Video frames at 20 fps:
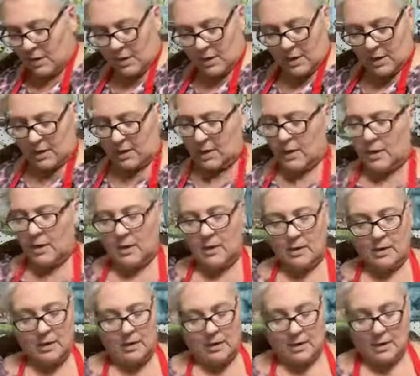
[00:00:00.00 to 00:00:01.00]

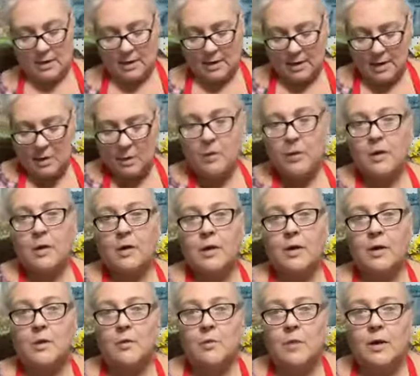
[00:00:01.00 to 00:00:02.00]
Yay. And now we're going to
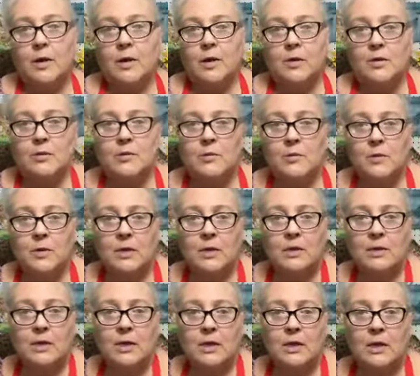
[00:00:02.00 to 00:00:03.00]
go around
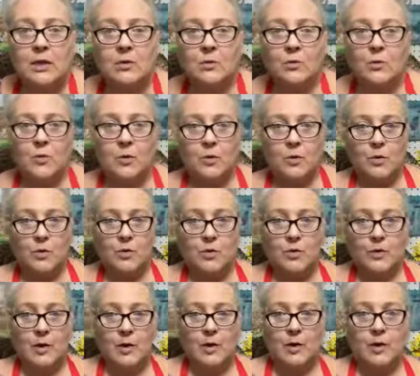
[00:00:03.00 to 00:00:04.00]
with, thank you, Ruth.
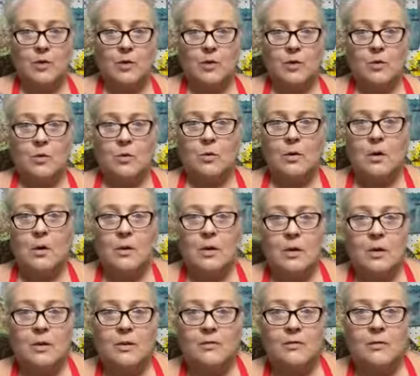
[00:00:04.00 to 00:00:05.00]
Thank you,
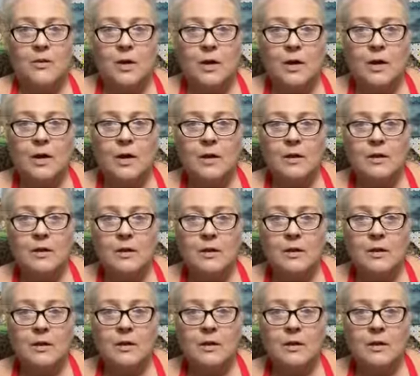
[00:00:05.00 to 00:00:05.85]
LaFawn.